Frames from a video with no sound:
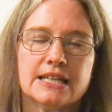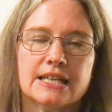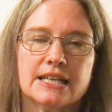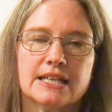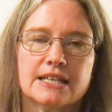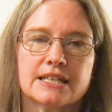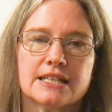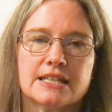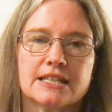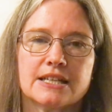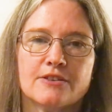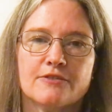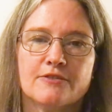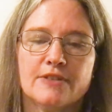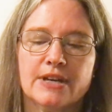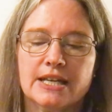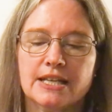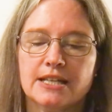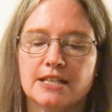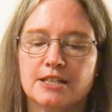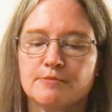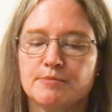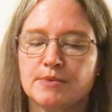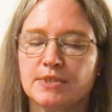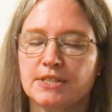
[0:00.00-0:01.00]
and
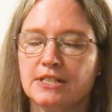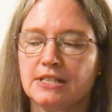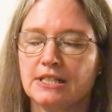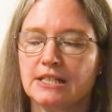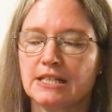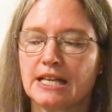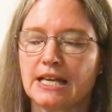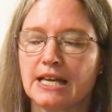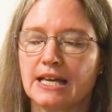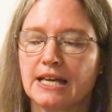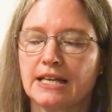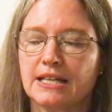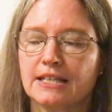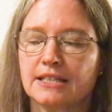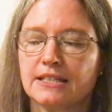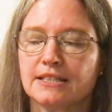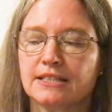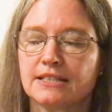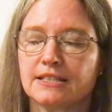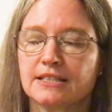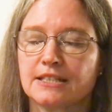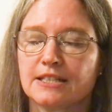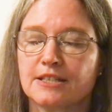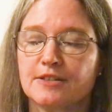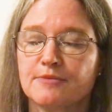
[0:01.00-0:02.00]
available.
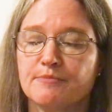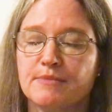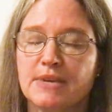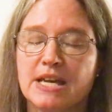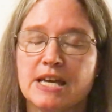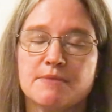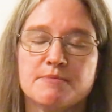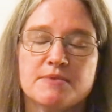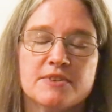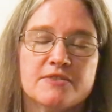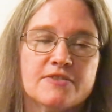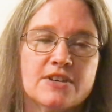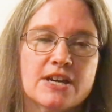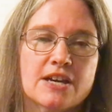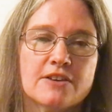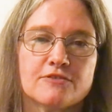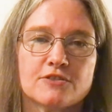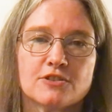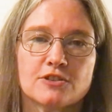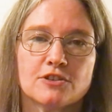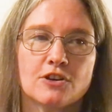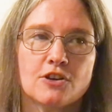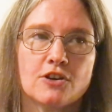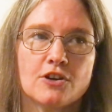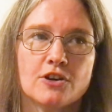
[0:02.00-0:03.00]
And uh, maybe we have
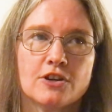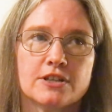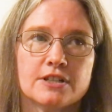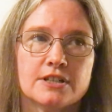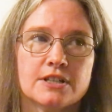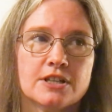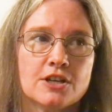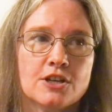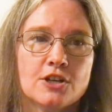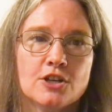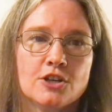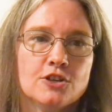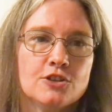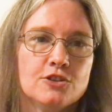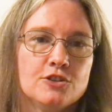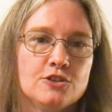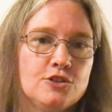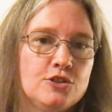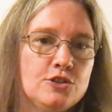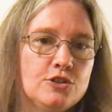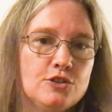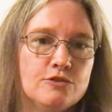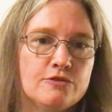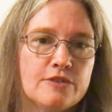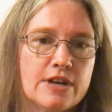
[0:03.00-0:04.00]
to learn
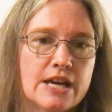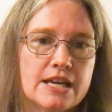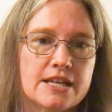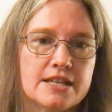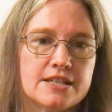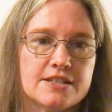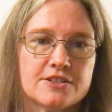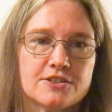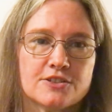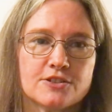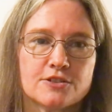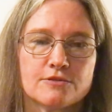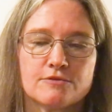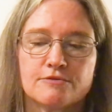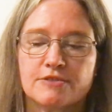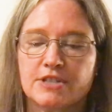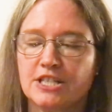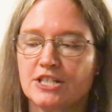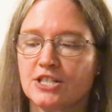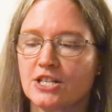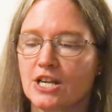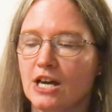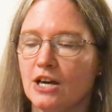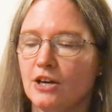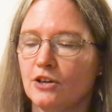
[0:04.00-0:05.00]
new ways to
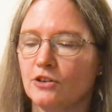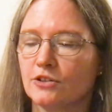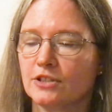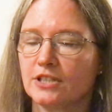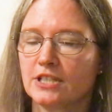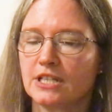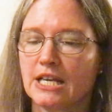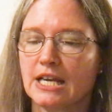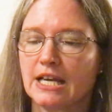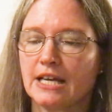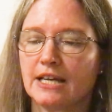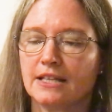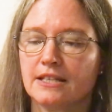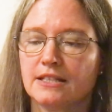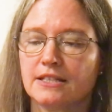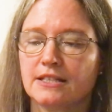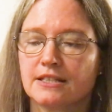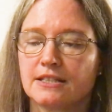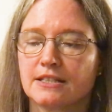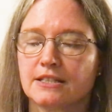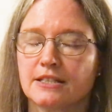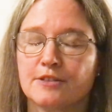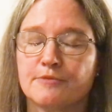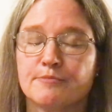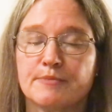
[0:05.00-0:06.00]
reach out
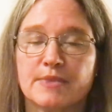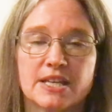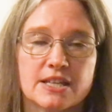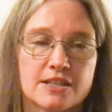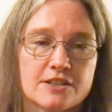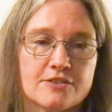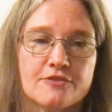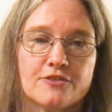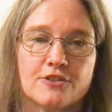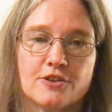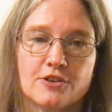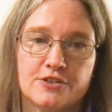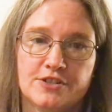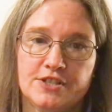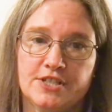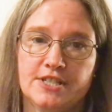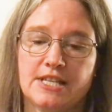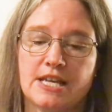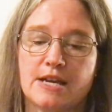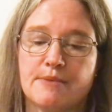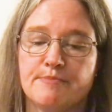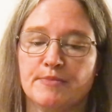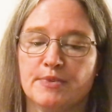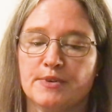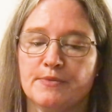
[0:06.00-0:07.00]
and uh, make the first
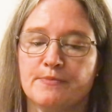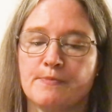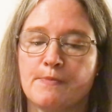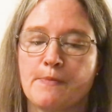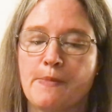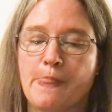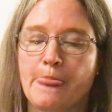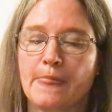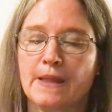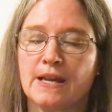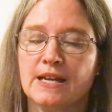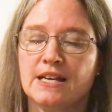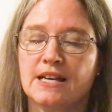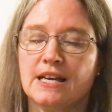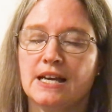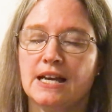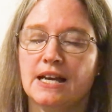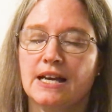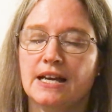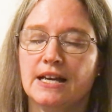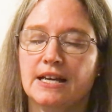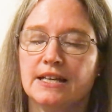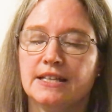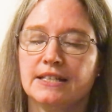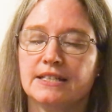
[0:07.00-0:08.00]
step.
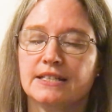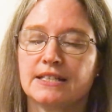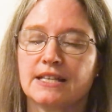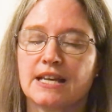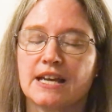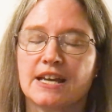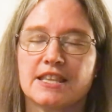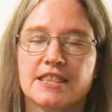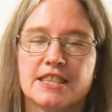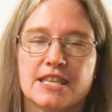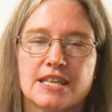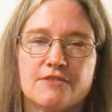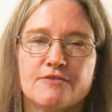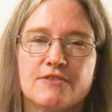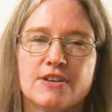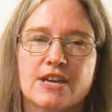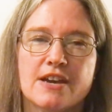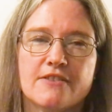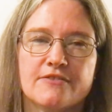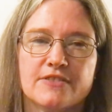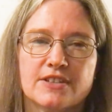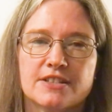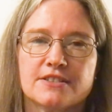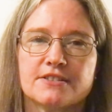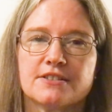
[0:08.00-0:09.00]
And I think we
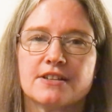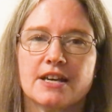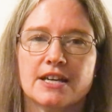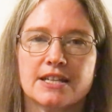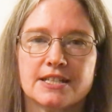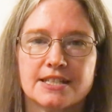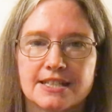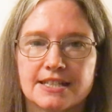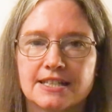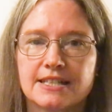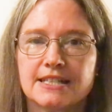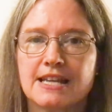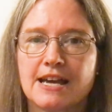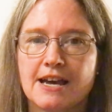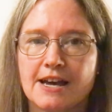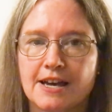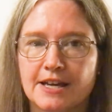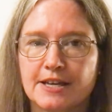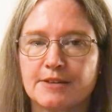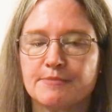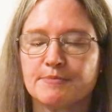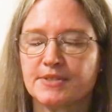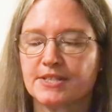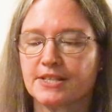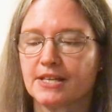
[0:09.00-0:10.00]
have exciting
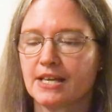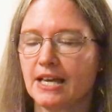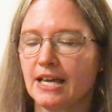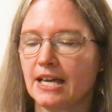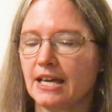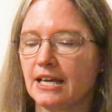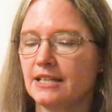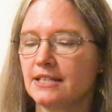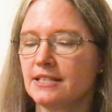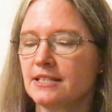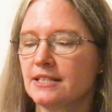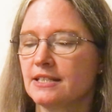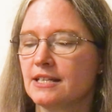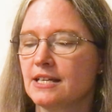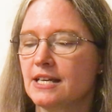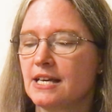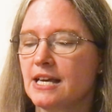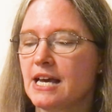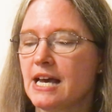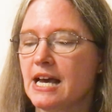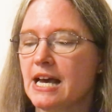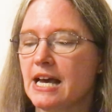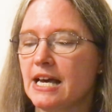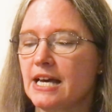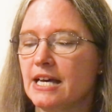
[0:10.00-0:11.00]
times ahead
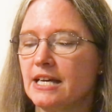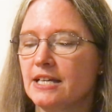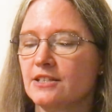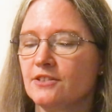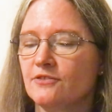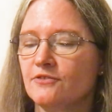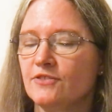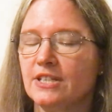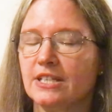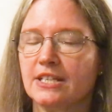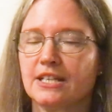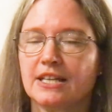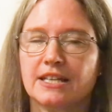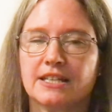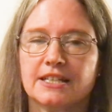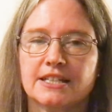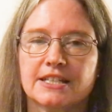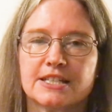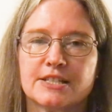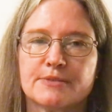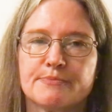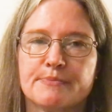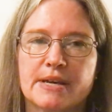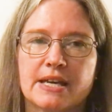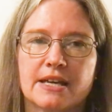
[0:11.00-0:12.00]
and we can
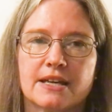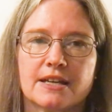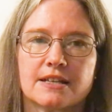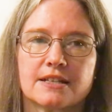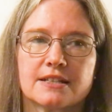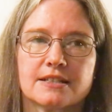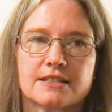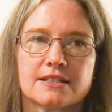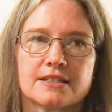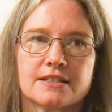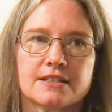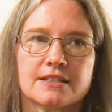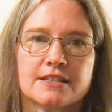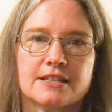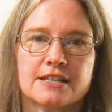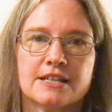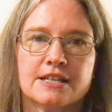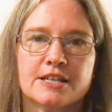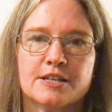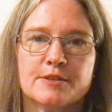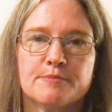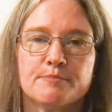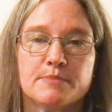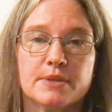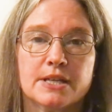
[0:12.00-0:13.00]
expect
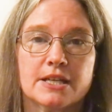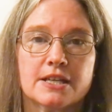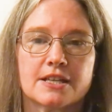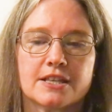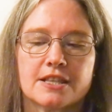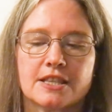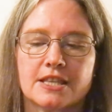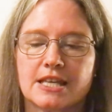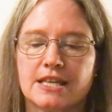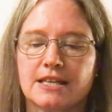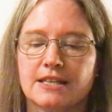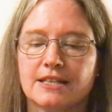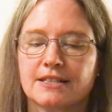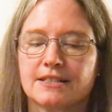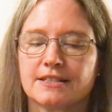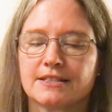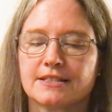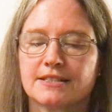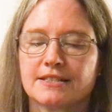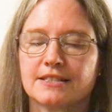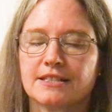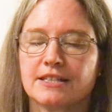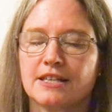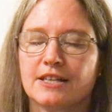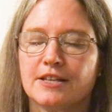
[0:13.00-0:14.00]
big
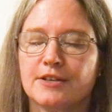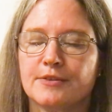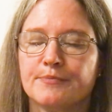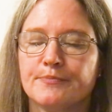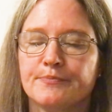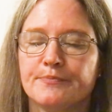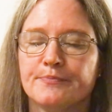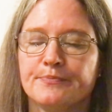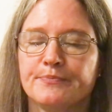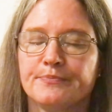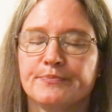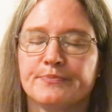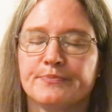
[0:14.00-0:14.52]
things. Um,